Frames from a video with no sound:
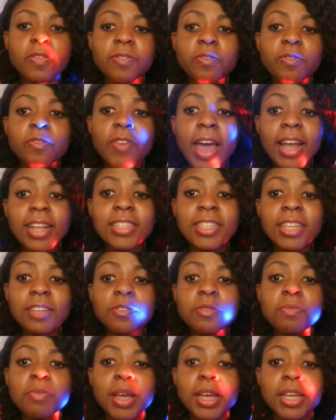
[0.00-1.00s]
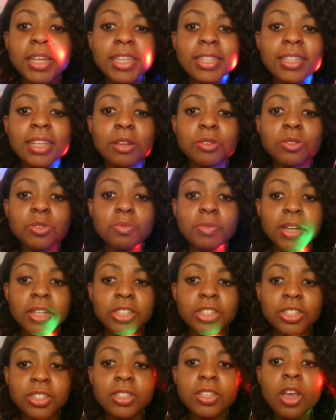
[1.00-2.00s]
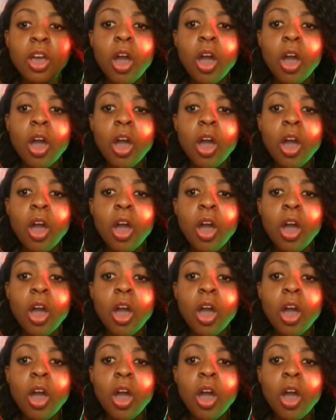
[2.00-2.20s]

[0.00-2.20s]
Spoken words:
In fact, even Maggie down to matches.